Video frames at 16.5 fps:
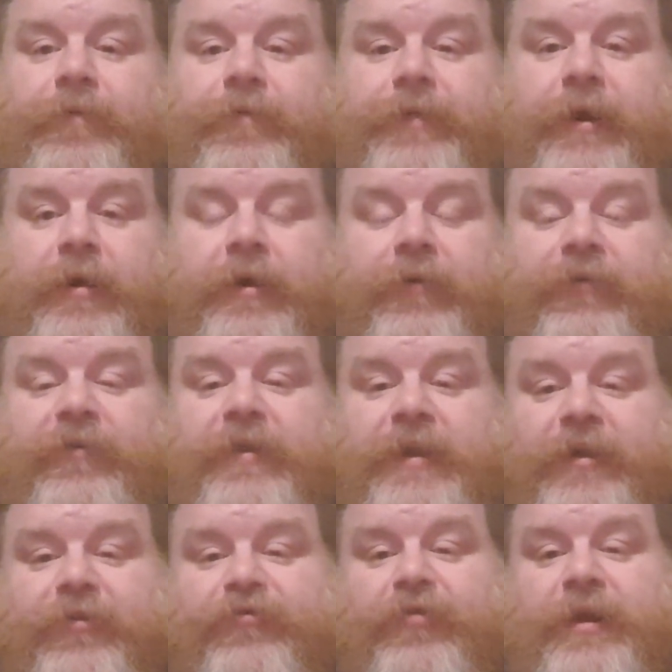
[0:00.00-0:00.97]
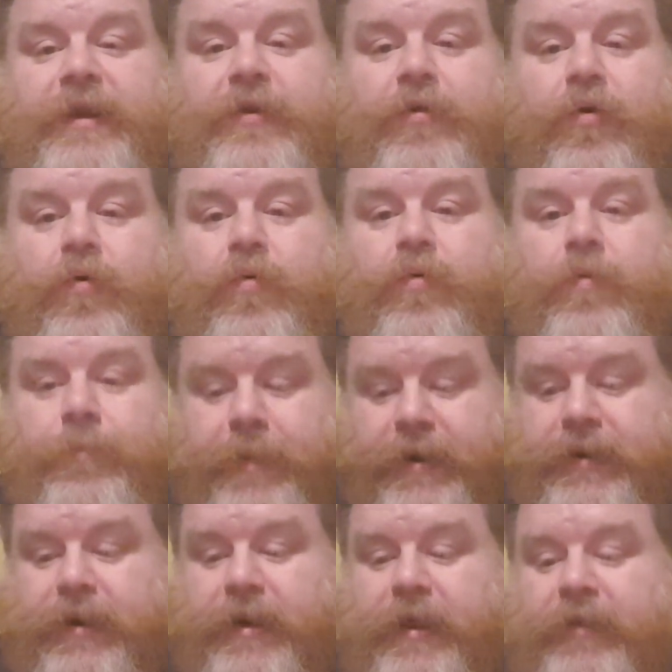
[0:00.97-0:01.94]
there is literally no
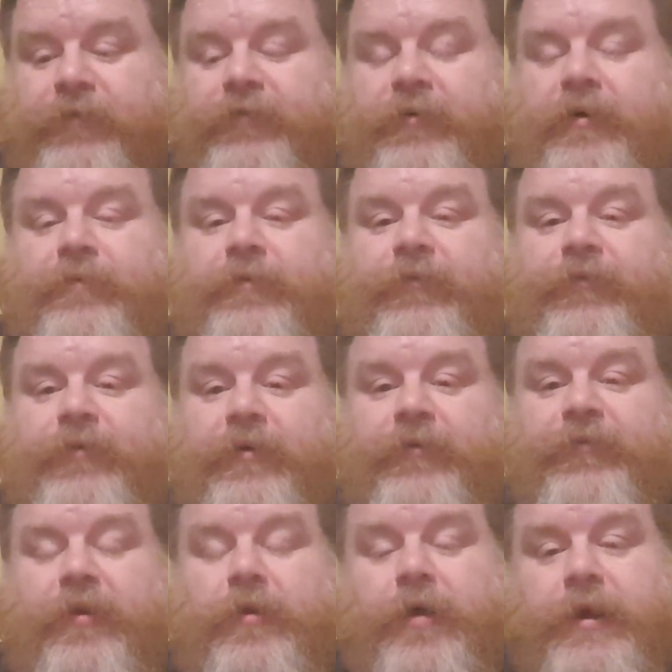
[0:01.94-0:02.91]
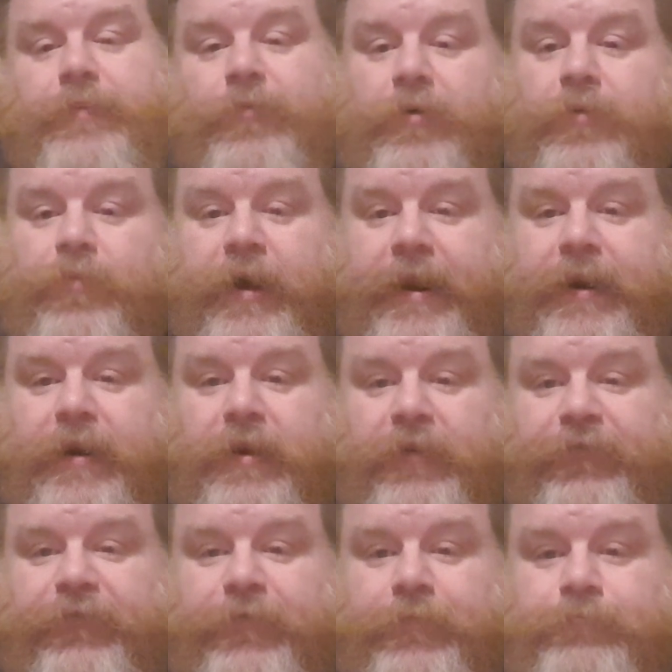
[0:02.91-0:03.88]
mental health service. There is a 9-month waiting
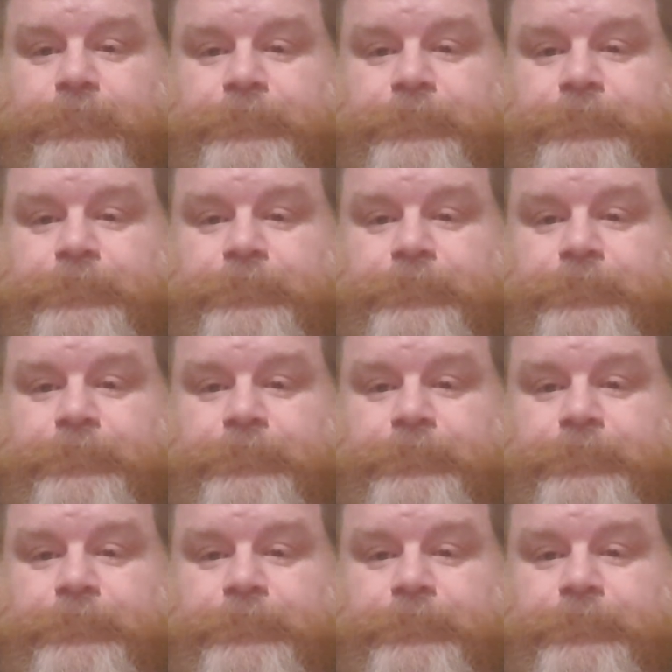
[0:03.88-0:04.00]
list